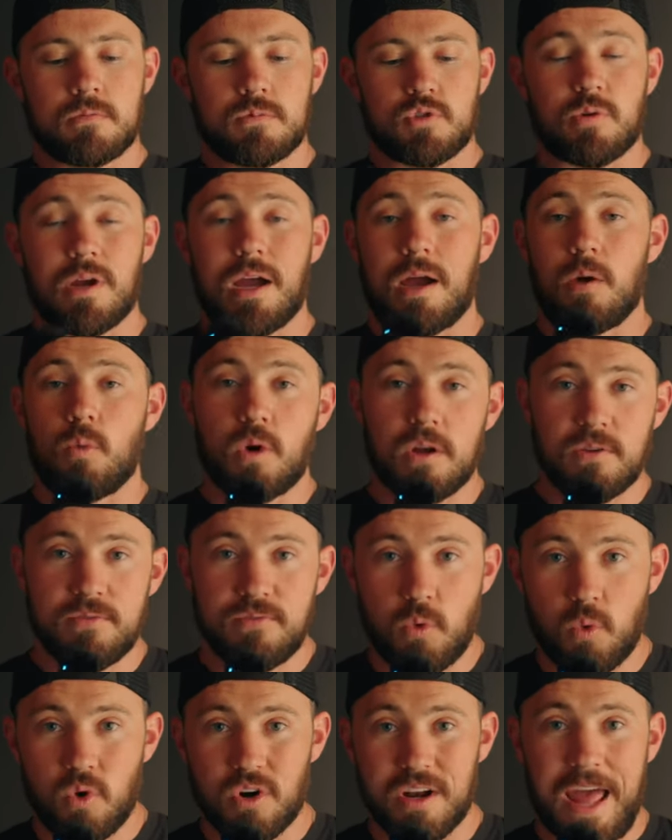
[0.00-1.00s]
we're at
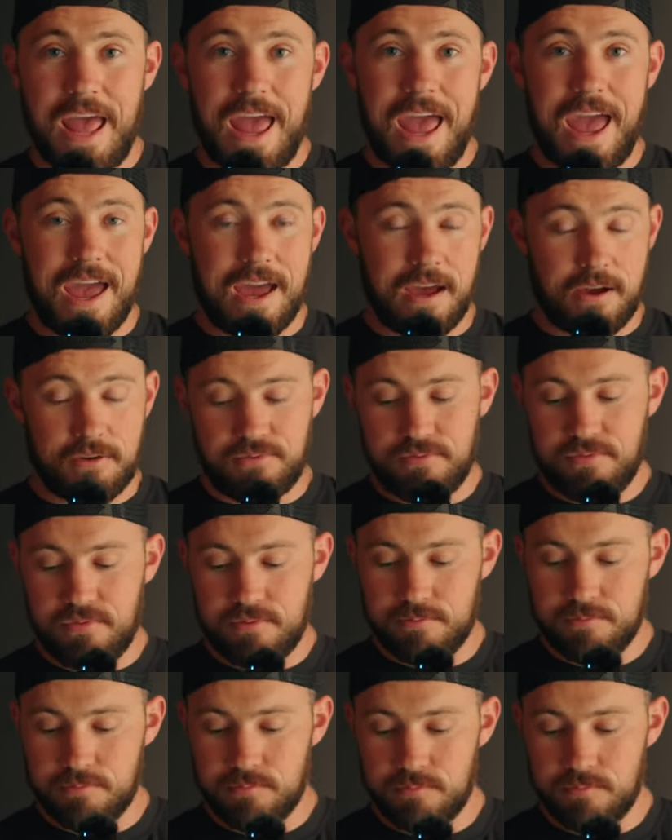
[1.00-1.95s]
1/4.5.